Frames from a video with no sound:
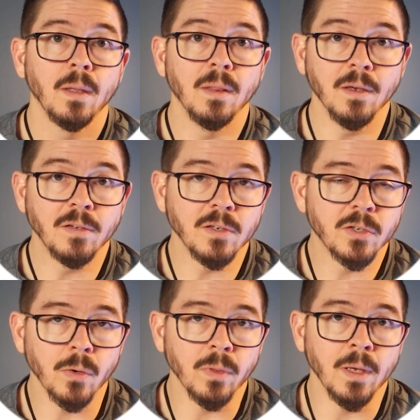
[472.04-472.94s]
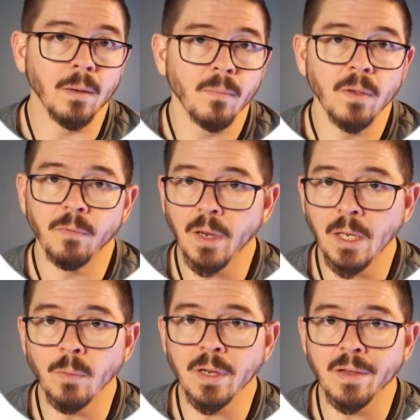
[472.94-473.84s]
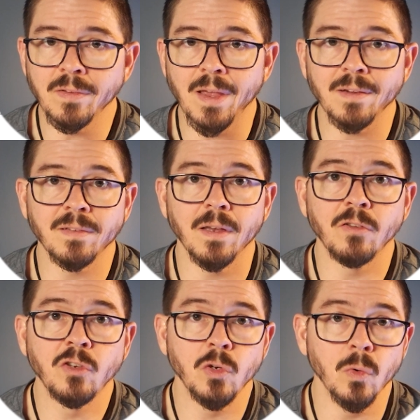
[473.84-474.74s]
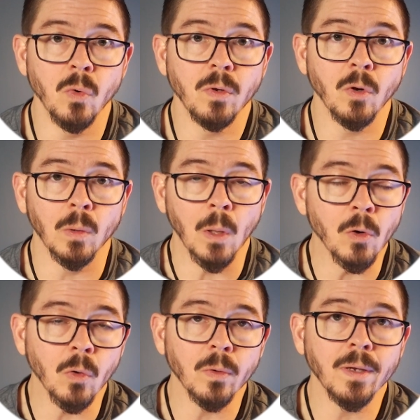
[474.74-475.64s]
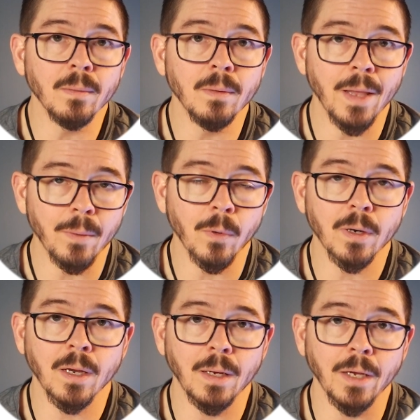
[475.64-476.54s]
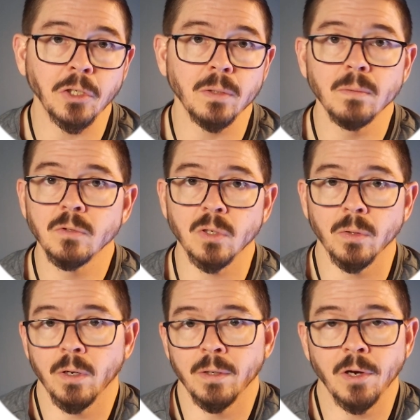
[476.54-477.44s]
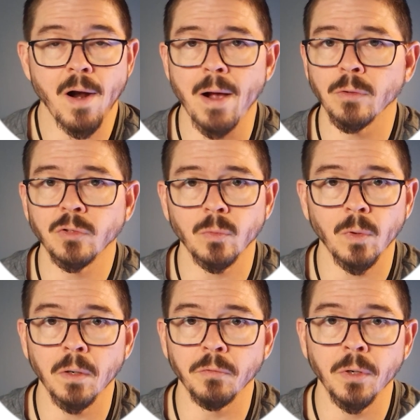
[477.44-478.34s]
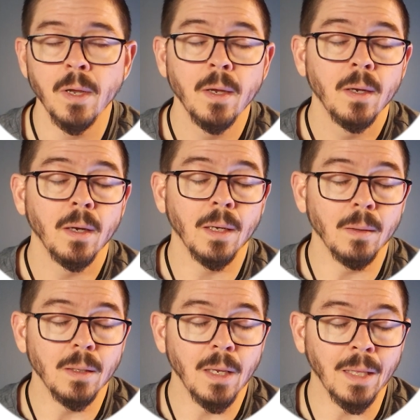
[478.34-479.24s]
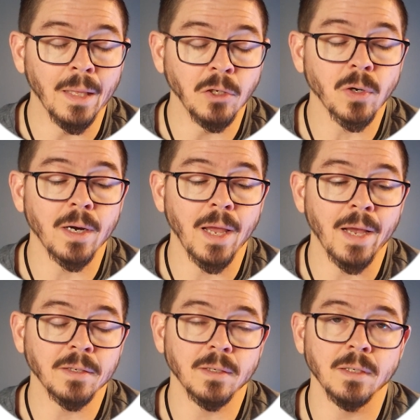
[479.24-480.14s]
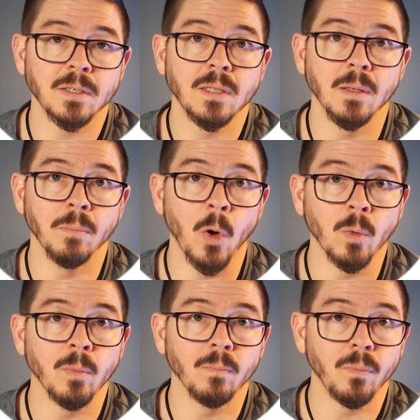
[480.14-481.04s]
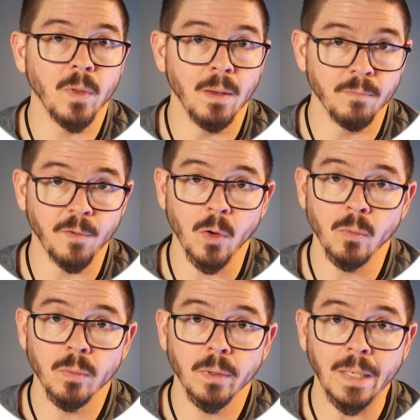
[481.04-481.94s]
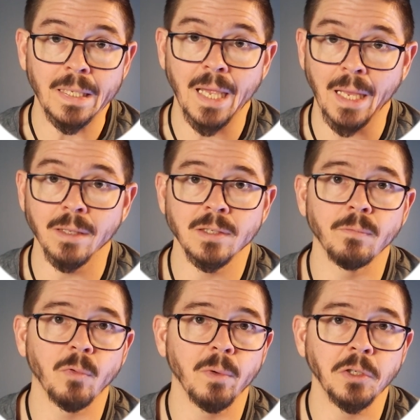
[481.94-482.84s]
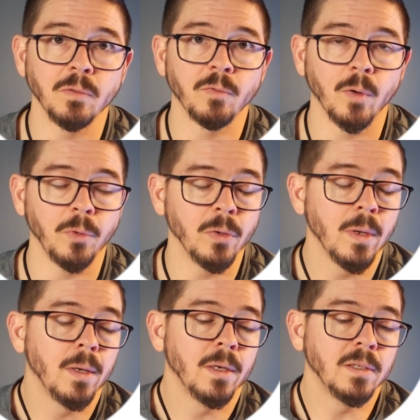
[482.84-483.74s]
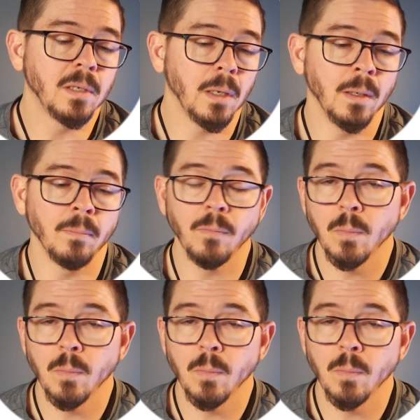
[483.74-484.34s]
This is so that if anyone has access to your local network connection, so they're in your house or wherever, and they try to access the modem info and gain this information from you, it's hidden